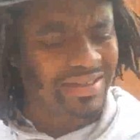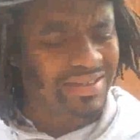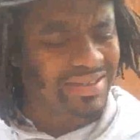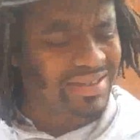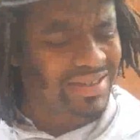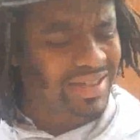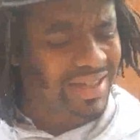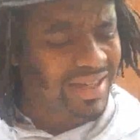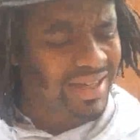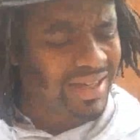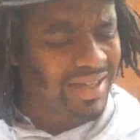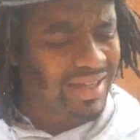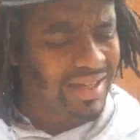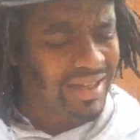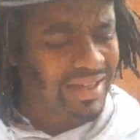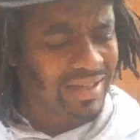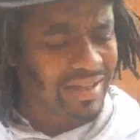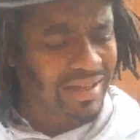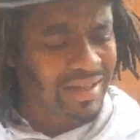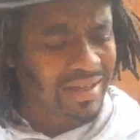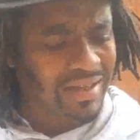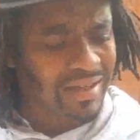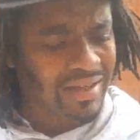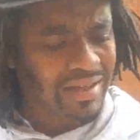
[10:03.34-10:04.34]
and said,
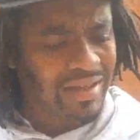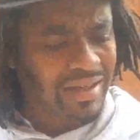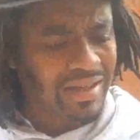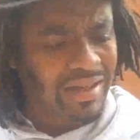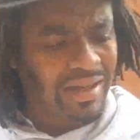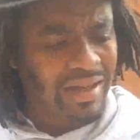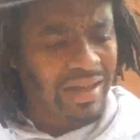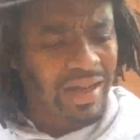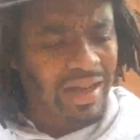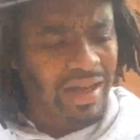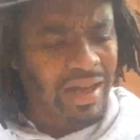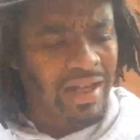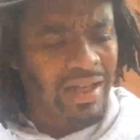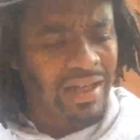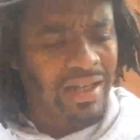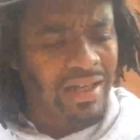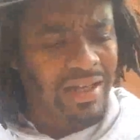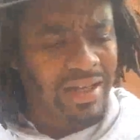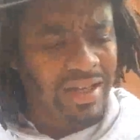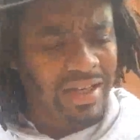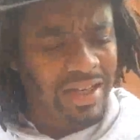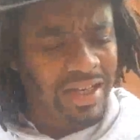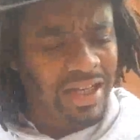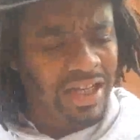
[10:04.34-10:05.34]

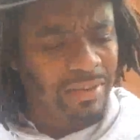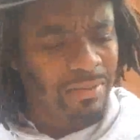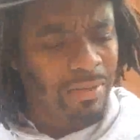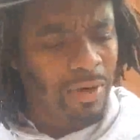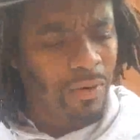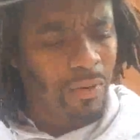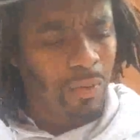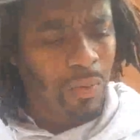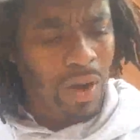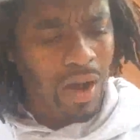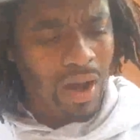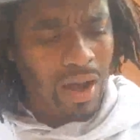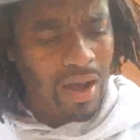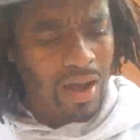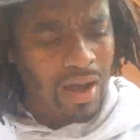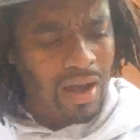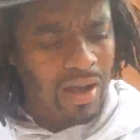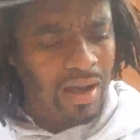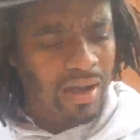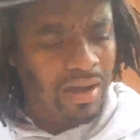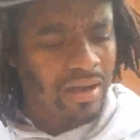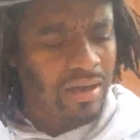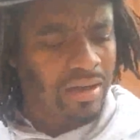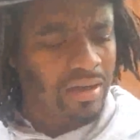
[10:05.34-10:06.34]
Elohim
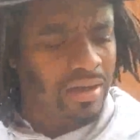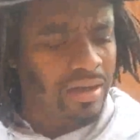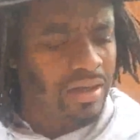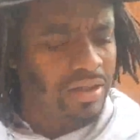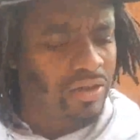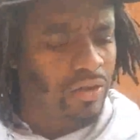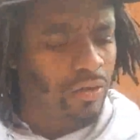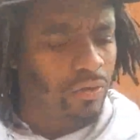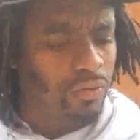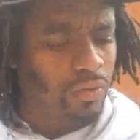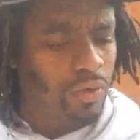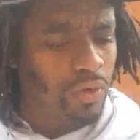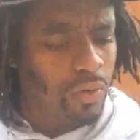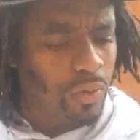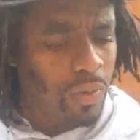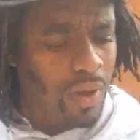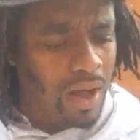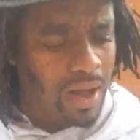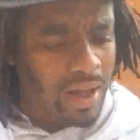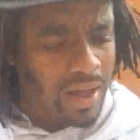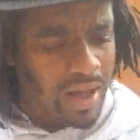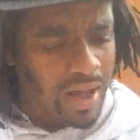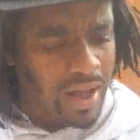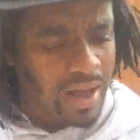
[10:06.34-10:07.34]
Hawa, the
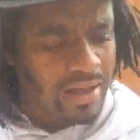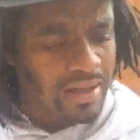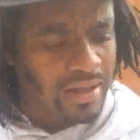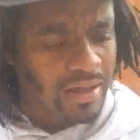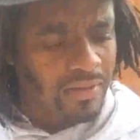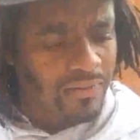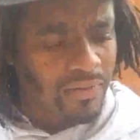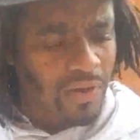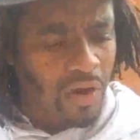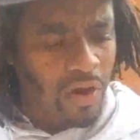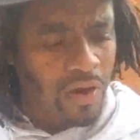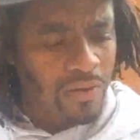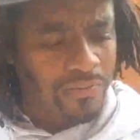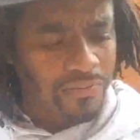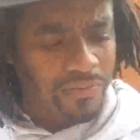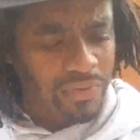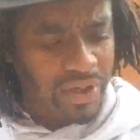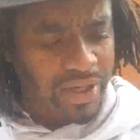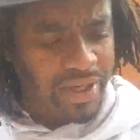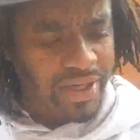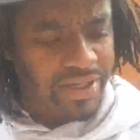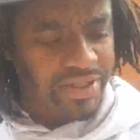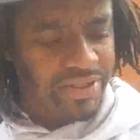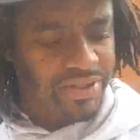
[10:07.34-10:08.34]
Ruachot of all
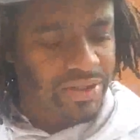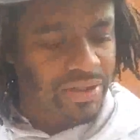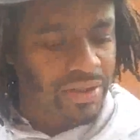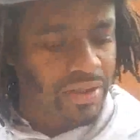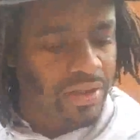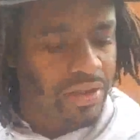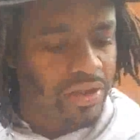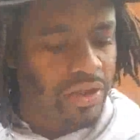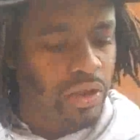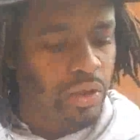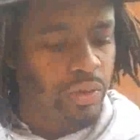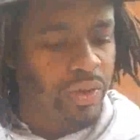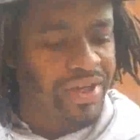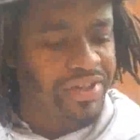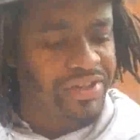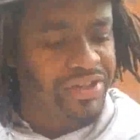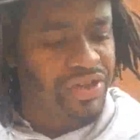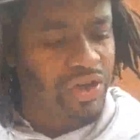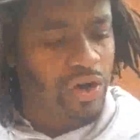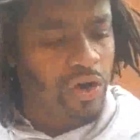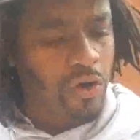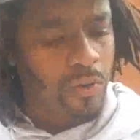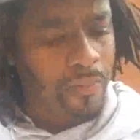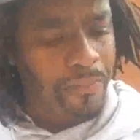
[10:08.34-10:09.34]
flesh, who has
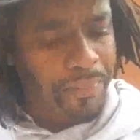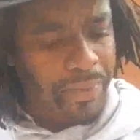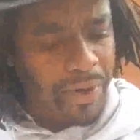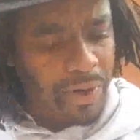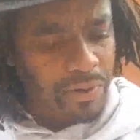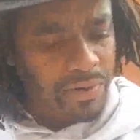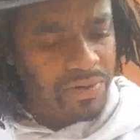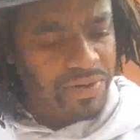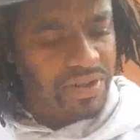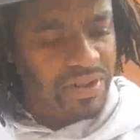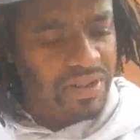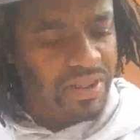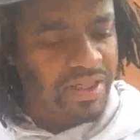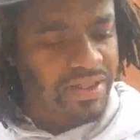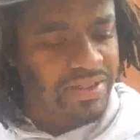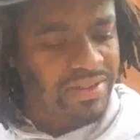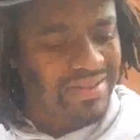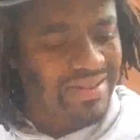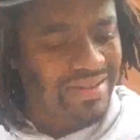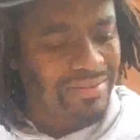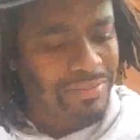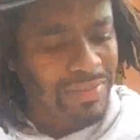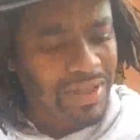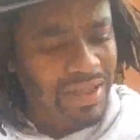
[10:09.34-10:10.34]
shown mercy
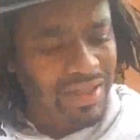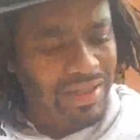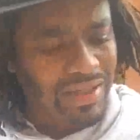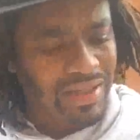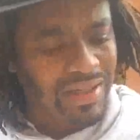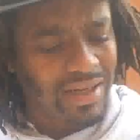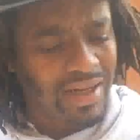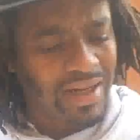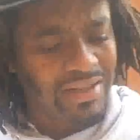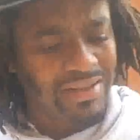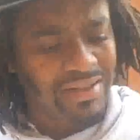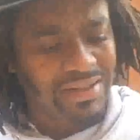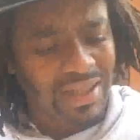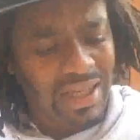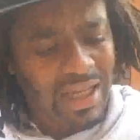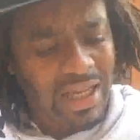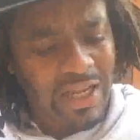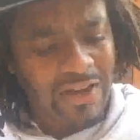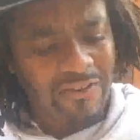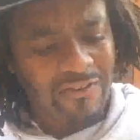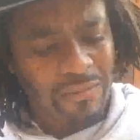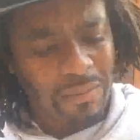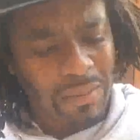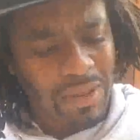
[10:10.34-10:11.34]
unto me and has
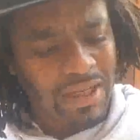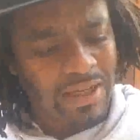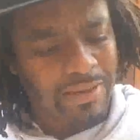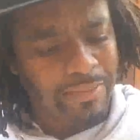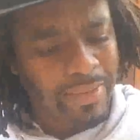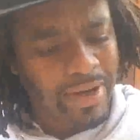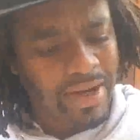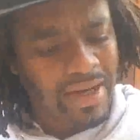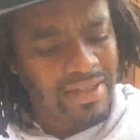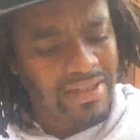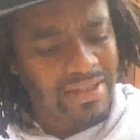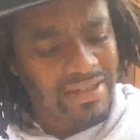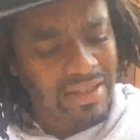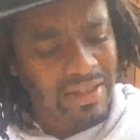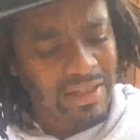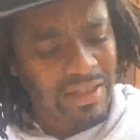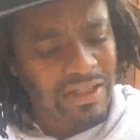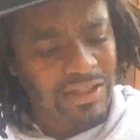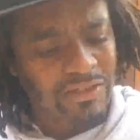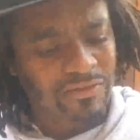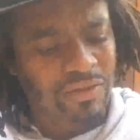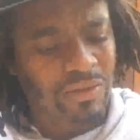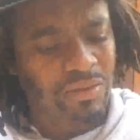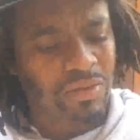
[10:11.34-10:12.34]
saved me and my
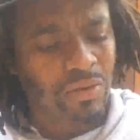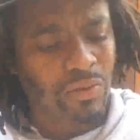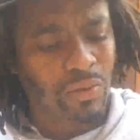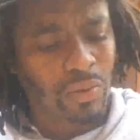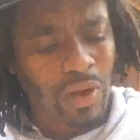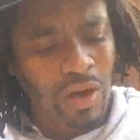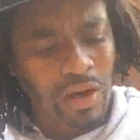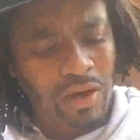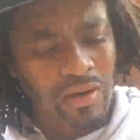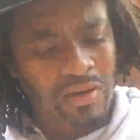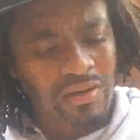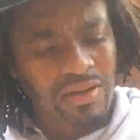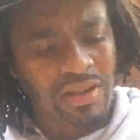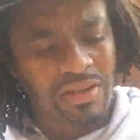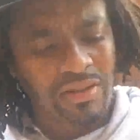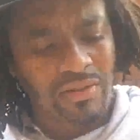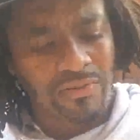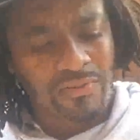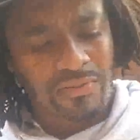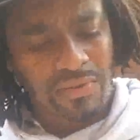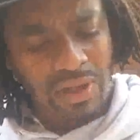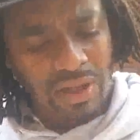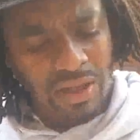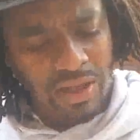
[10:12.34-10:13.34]
sons from the waters of
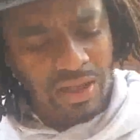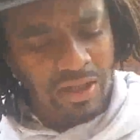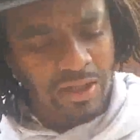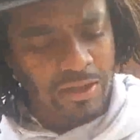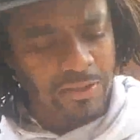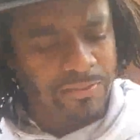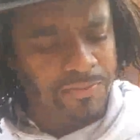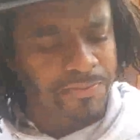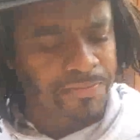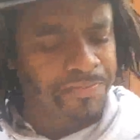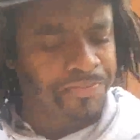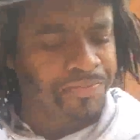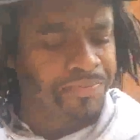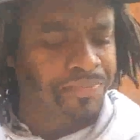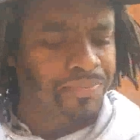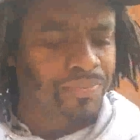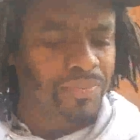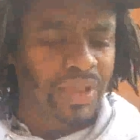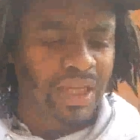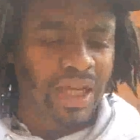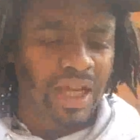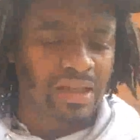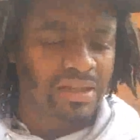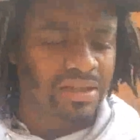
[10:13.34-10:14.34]
the flood,
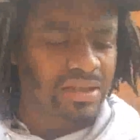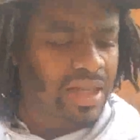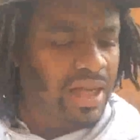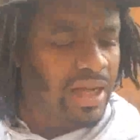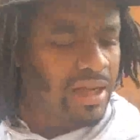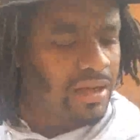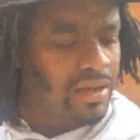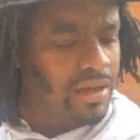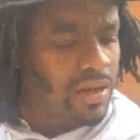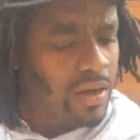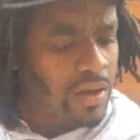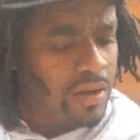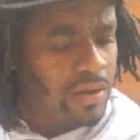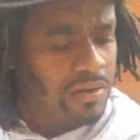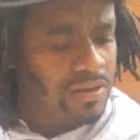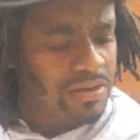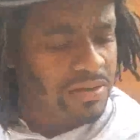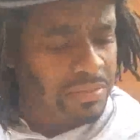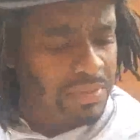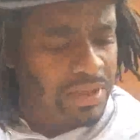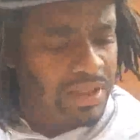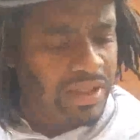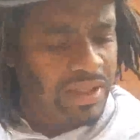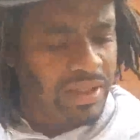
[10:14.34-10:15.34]
has not
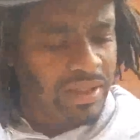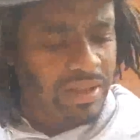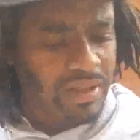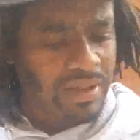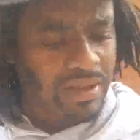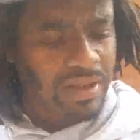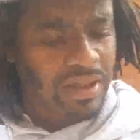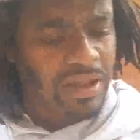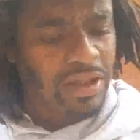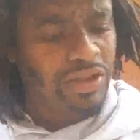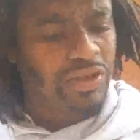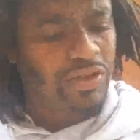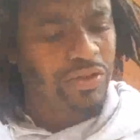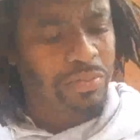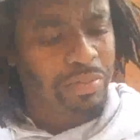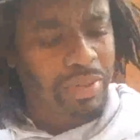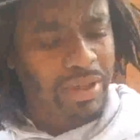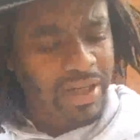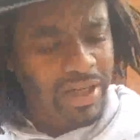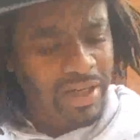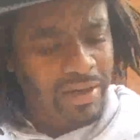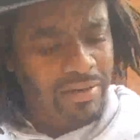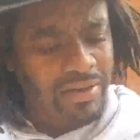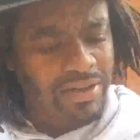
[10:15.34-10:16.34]
caused me to
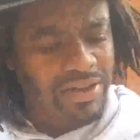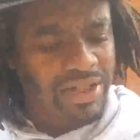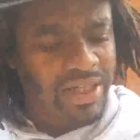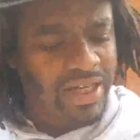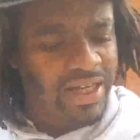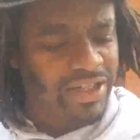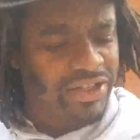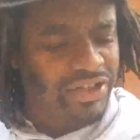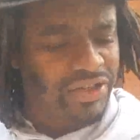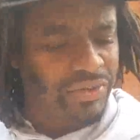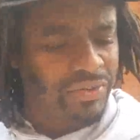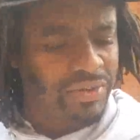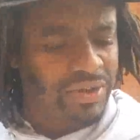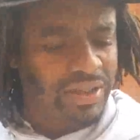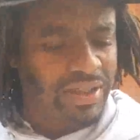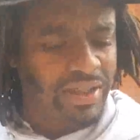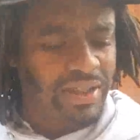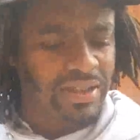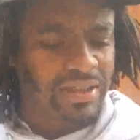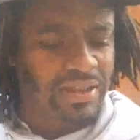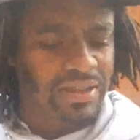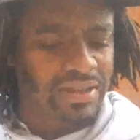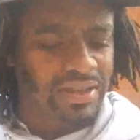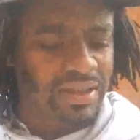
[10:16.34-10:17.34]
perish as you
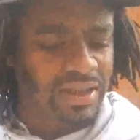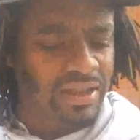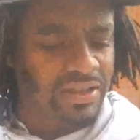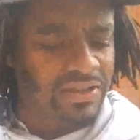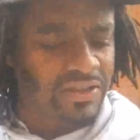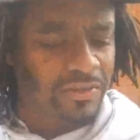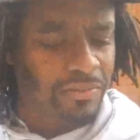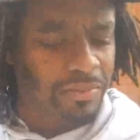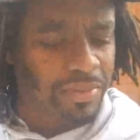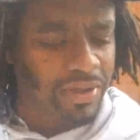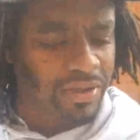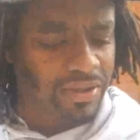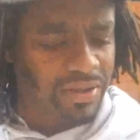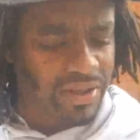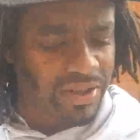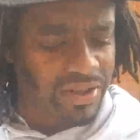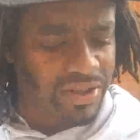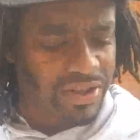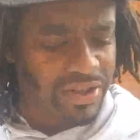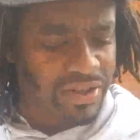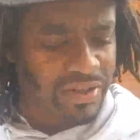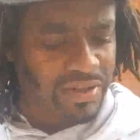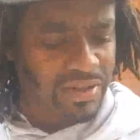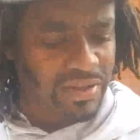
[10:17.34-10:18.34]
did the sons of
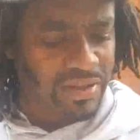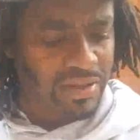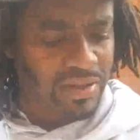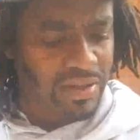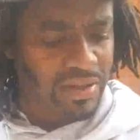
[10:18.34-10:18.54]
perdition.